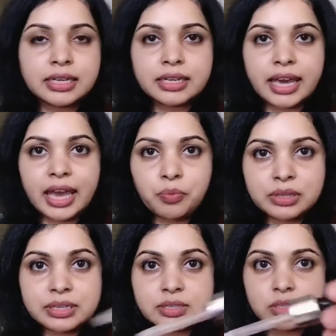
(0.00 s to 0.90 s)
came with
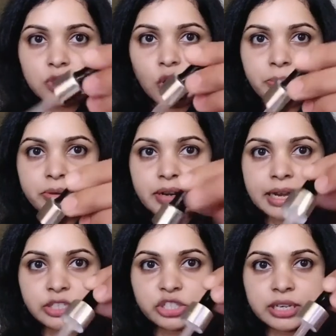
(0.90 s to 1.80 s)
this dropper
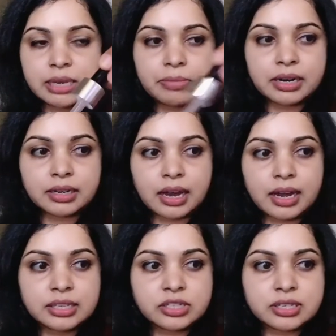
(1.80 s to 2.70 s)
actually, but I
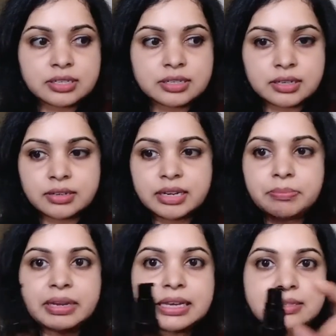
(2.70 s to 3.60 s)
just
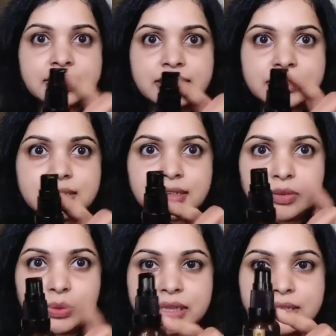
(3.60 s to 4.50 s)
replaced it
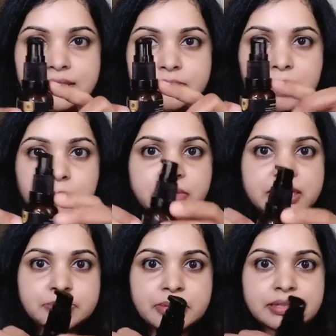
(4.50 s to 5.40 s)
with this pump
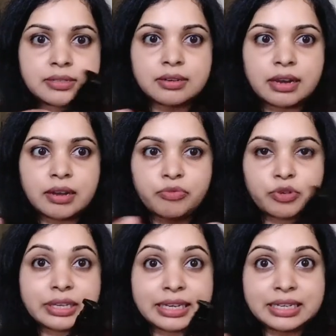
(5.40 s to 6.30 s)
dispenser for the
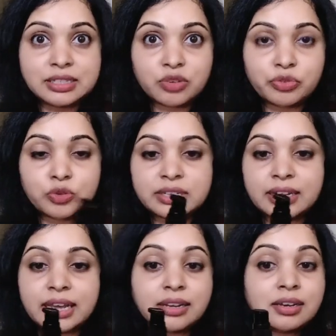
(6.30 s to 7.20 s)
ease of use, and
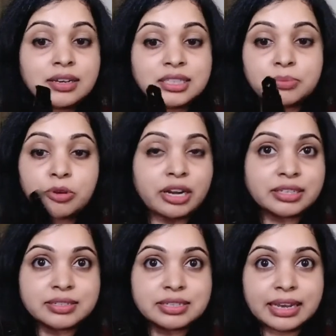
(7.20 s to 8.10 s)
that the product
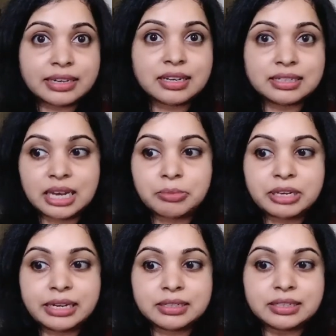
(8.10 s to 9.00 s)
doesn't get
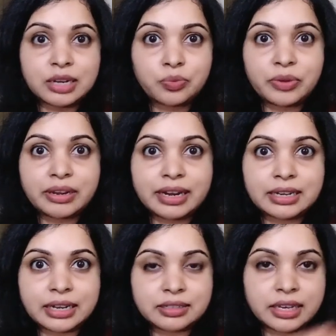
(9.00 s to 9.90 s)
contaminated that way, right?
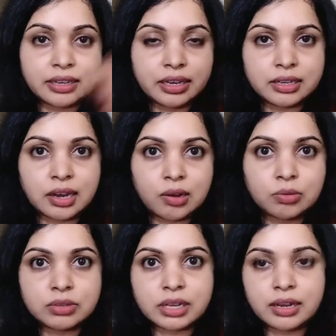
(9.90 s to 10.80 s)
Like taking it out
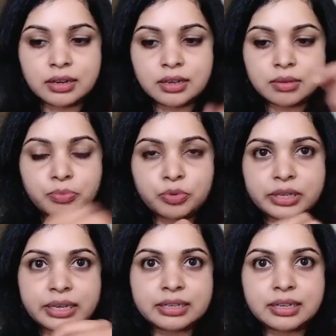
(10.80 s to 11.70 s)
and putting
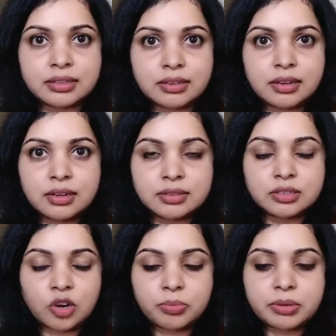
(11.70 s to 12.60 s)
it in the
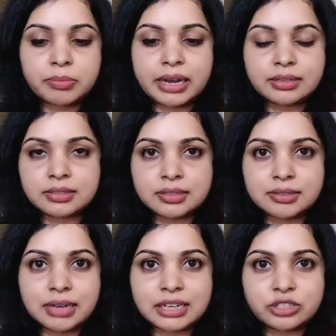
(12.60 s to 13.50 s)
dropper might
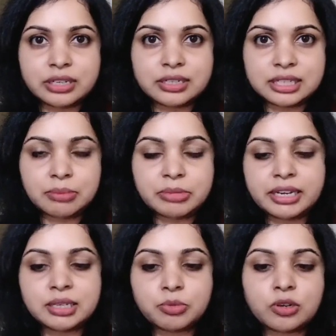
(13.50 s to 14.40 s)
actually contaminate the
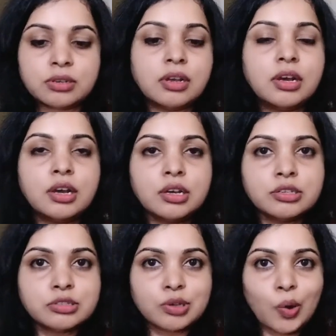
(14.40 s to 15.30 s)
bottle.
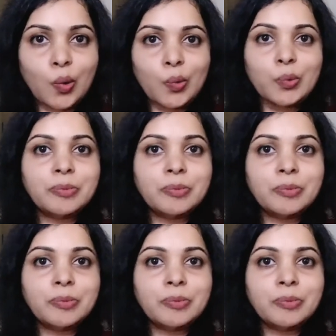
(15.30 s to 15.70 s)
So